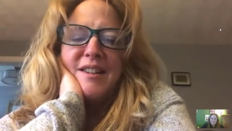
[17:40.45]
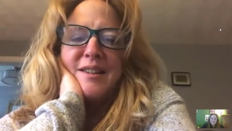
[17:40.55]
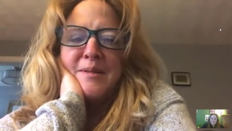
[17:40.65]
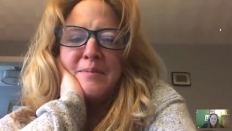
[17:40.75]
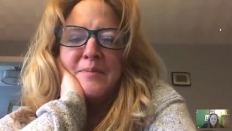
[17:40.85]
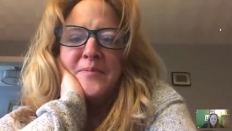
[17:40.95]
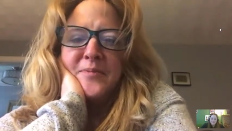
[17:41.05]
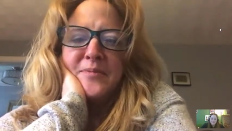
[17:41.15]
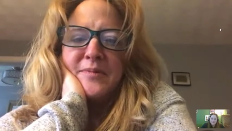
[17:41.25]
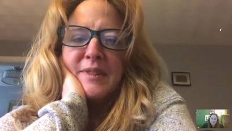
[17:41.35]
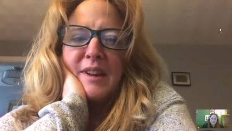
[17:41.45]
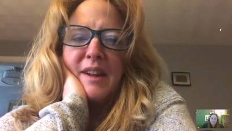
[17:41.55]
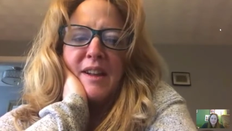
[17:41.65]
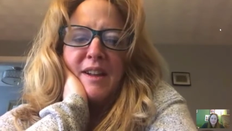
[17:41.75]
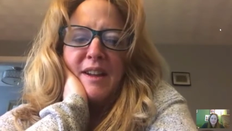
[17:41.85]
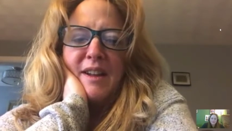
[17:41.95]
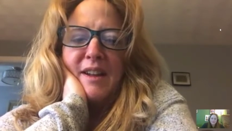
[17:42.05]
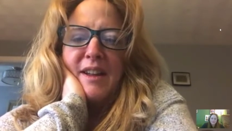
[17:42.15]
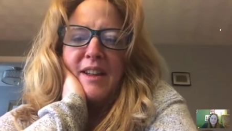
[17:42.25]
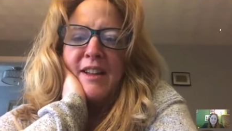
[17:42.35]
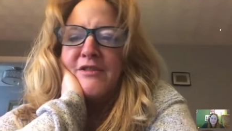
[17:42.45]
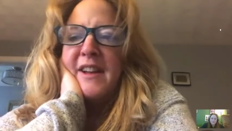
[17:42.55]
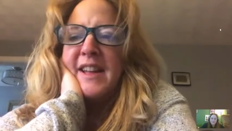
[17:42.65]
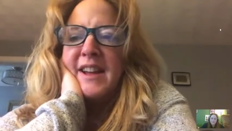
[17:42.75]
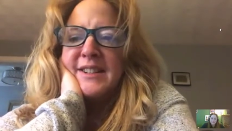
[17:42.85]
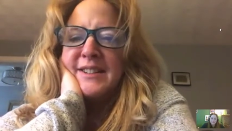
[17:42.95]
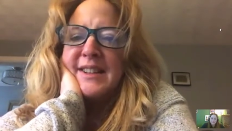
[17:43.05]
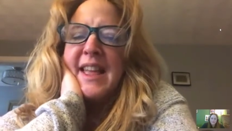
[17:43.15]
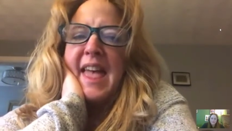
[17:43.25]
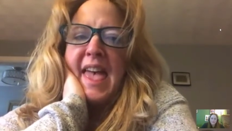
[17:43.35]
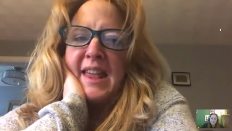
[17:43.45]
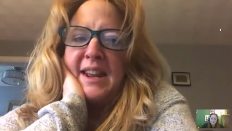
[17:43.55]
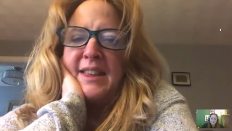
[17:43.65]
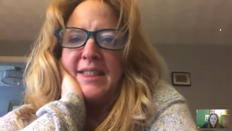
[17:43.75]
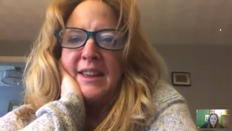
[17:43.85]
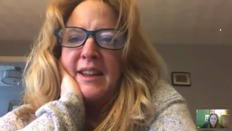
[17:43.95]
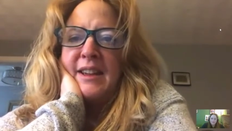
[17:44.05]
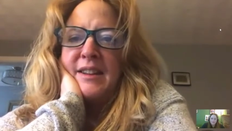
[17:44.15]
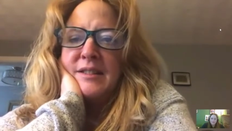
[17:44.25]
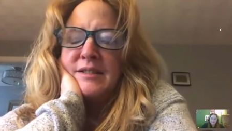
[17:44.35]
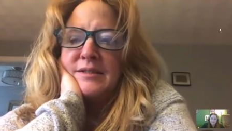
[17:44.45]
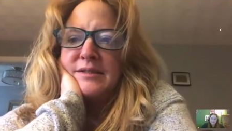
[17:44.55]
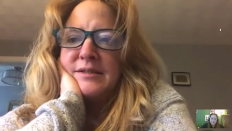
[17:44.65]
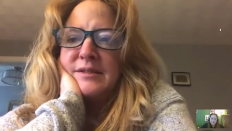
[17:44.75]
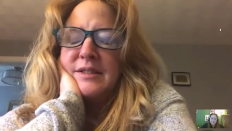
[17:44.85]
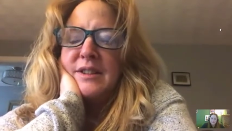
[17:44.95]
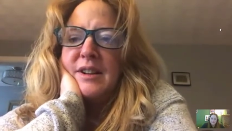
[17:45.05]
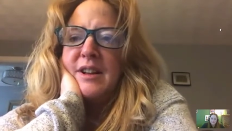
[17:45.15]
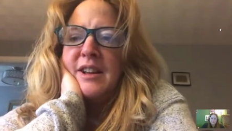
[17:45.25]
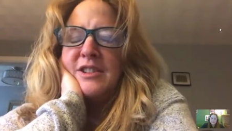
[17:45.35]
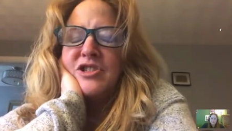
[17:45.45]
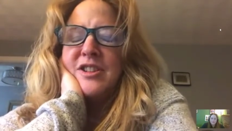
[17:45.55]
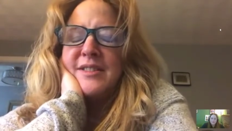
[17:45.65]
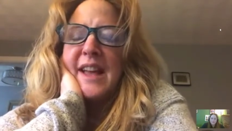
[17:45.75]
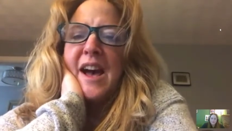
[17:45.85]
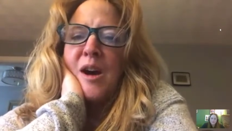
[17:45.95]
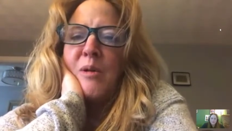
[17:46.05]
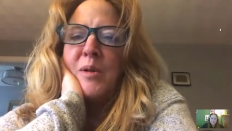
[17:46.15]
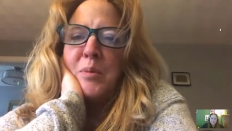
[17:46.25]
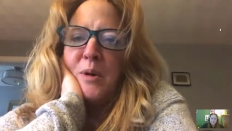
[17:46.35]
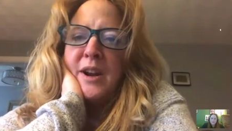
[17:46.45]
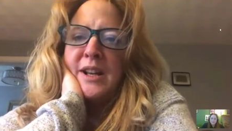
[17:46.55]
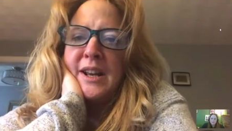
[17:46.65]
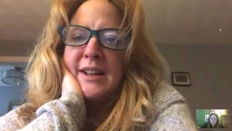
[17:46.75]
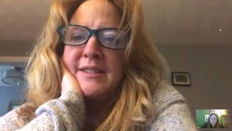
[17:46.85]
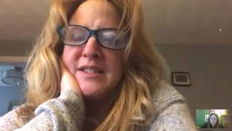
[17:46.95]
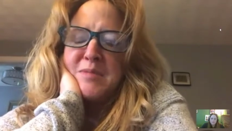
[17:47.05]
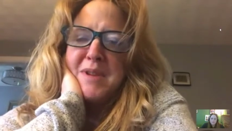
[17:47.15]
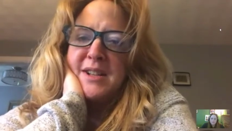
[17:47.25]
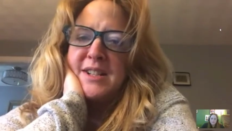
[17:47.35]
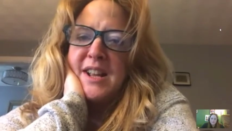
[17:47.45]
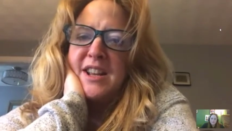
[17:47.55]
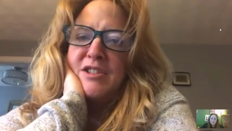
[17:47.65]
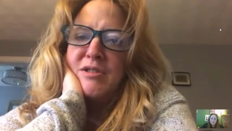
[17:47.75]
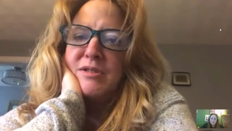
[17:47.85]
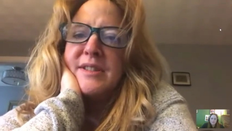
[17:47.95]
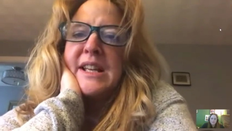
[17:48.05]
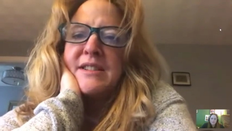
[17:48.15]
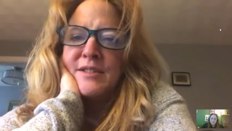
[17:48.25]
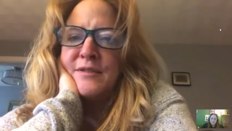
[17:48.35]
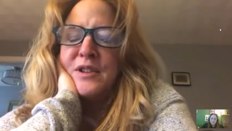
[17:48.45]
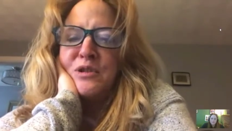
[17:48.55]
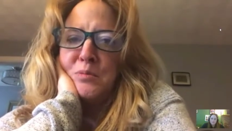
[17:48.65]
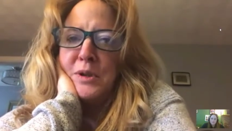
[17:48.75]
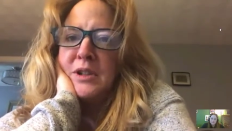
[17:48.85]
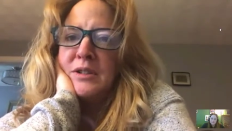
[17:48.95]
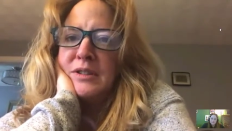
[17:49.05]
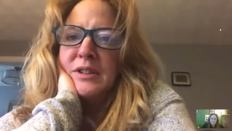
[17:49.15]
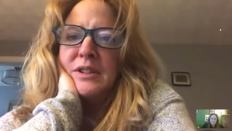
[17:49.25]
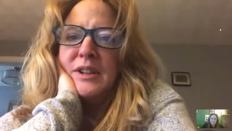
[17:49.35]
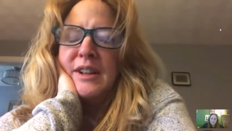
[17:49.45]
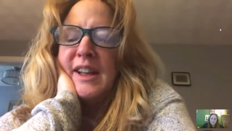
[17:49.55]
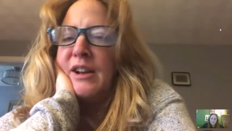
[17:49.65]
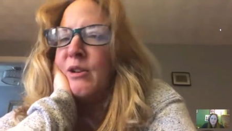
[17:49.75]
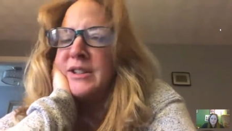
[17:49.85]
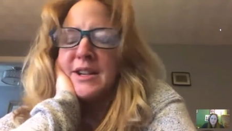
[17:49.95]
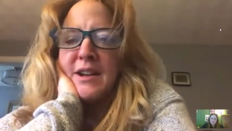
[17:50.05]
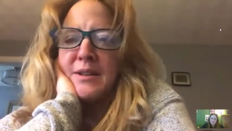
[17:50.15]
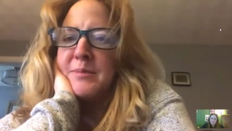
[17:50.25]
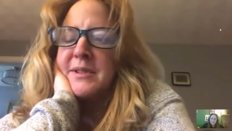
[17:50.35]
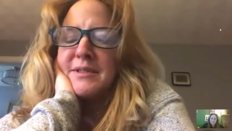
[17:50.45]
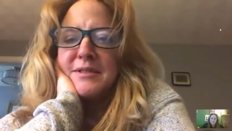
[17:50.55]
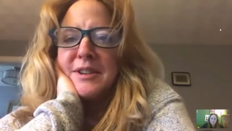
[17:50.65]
Um, if I had to say anything, it's just how important it is to maintain your sense of humor at all times.